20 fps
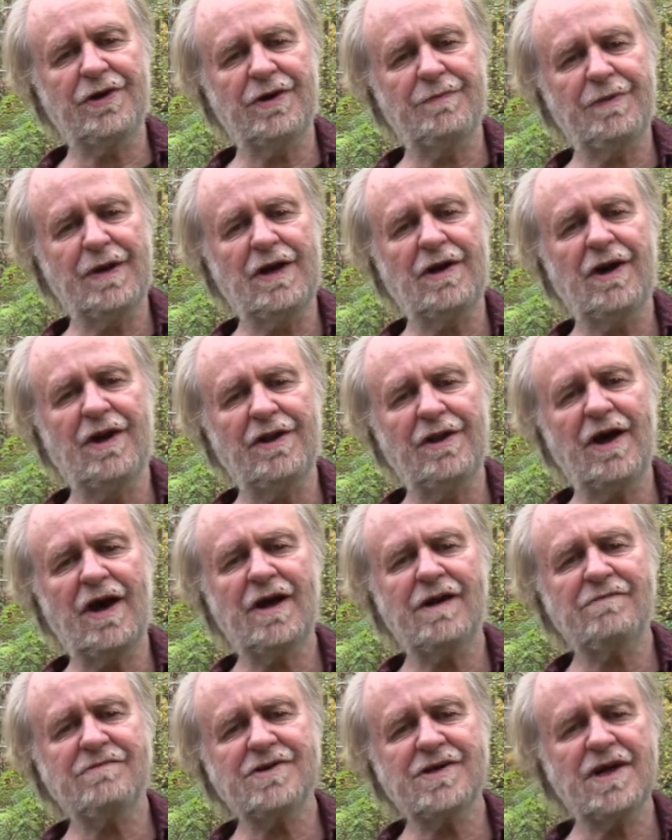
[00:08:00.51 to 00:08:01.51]
to be a
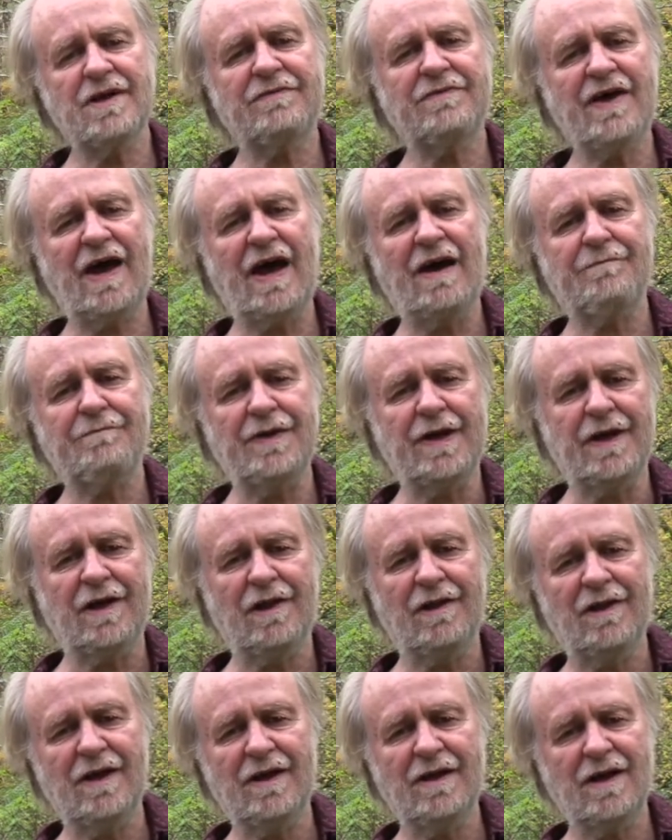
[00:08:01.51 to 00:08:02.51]
lot of shifts happening,
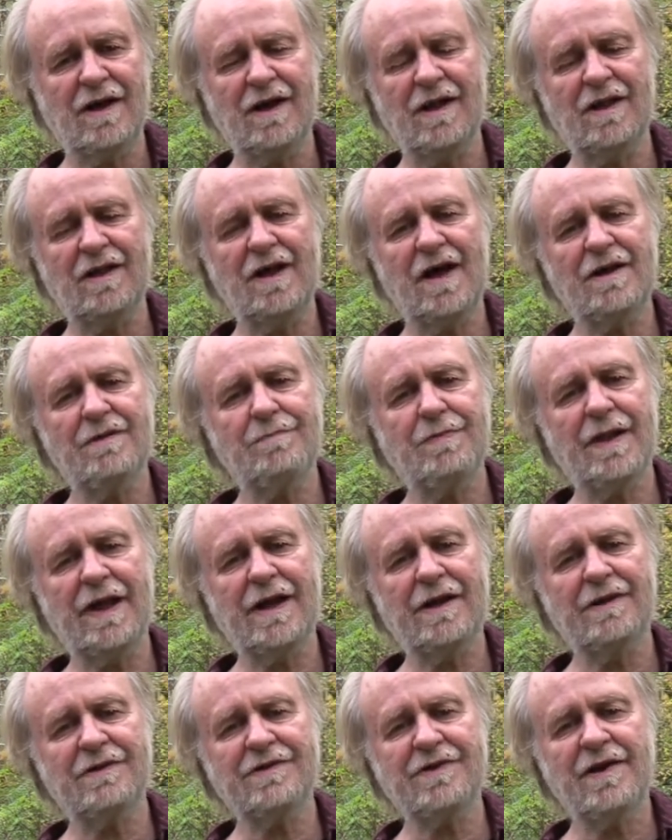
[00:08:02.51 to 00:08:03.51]
a lot of
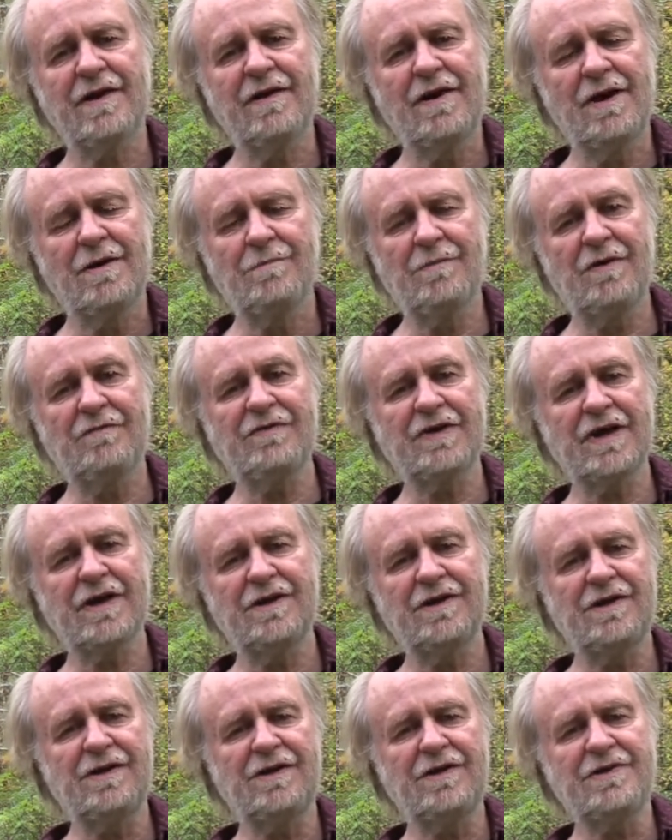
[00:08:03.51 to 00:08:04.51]
planets moving
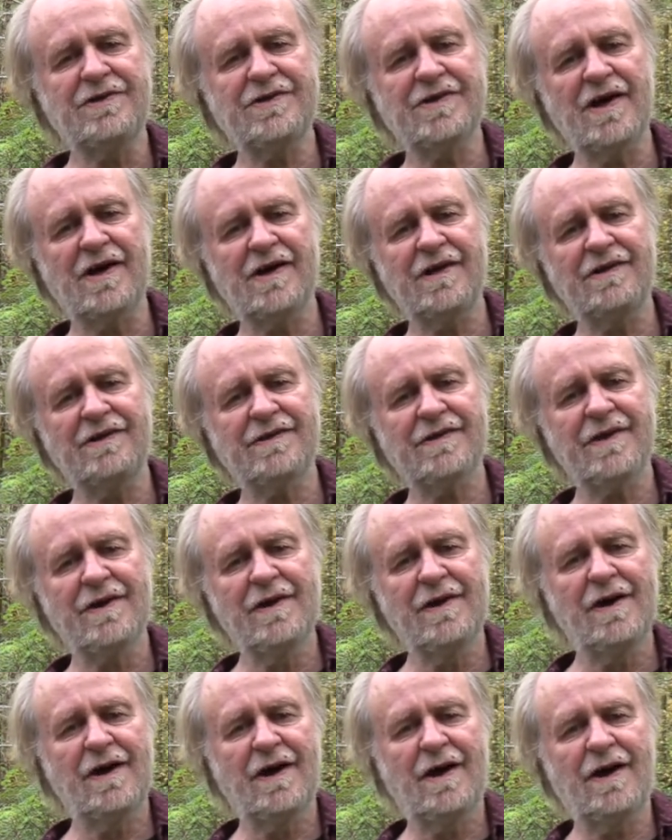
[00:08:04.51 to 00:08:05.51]
into new signs,
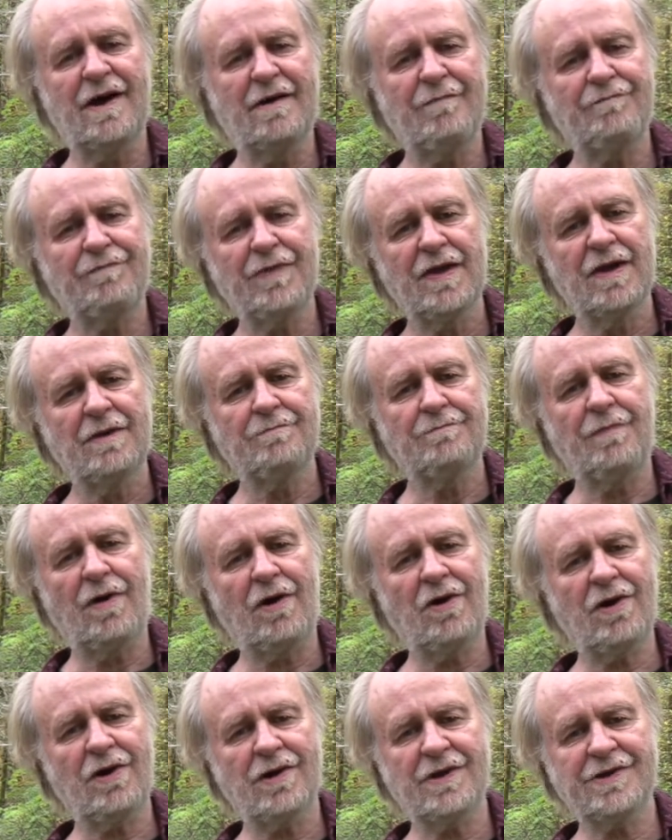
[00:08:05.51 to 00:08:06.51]

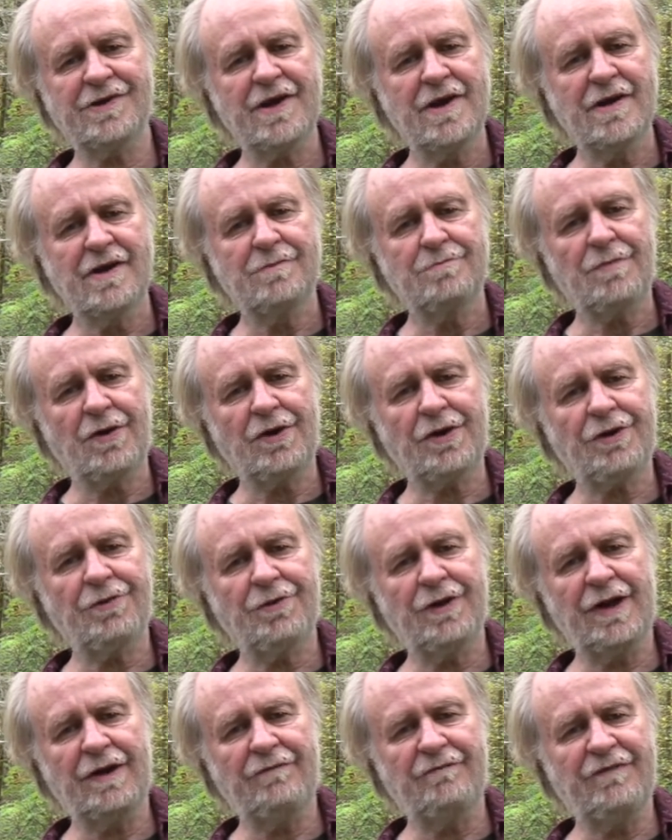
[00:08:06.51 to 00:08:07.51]
Mars,
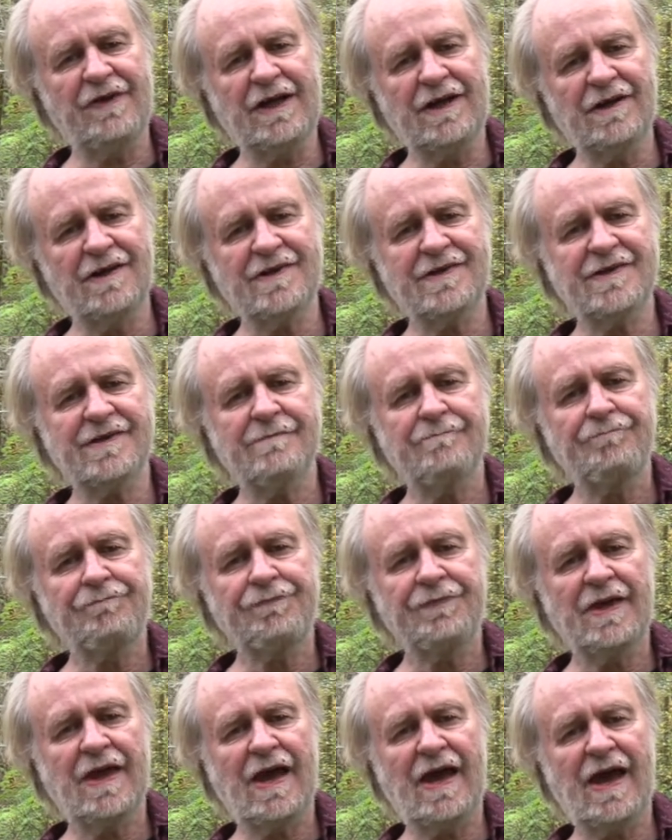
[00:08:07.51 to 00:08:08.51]
Mercury, Venus,
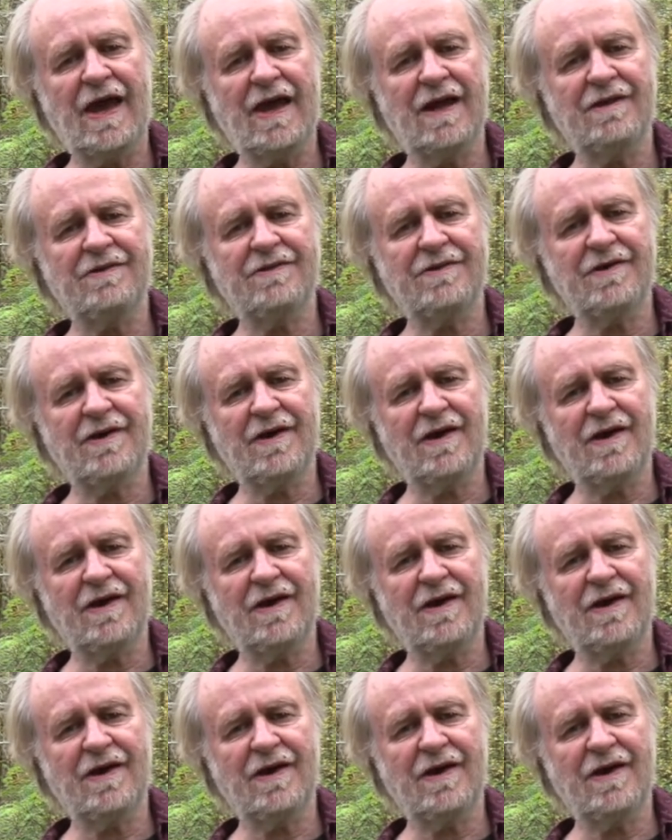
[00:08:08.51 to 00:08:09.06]
and